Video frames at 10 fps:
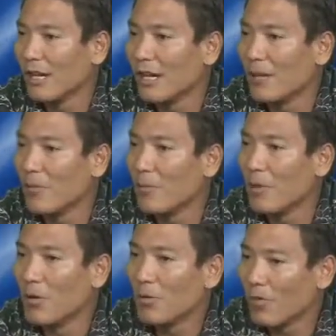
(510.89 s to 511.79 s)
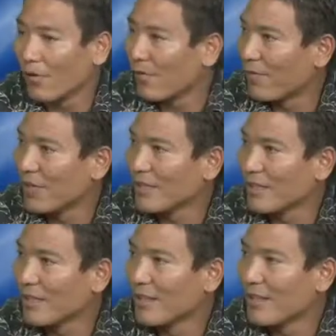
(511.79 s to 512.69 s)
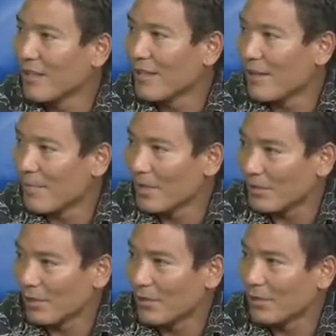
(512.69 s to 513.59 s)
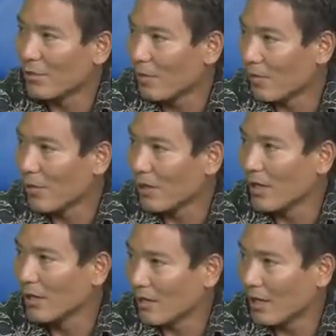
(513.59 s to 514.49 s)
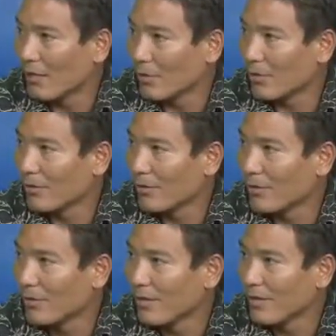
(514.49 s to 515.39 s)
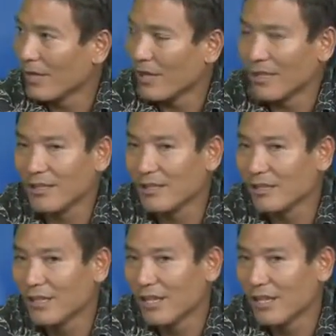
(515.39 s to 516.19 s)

but with our funding, that makes it a little bit more economical. And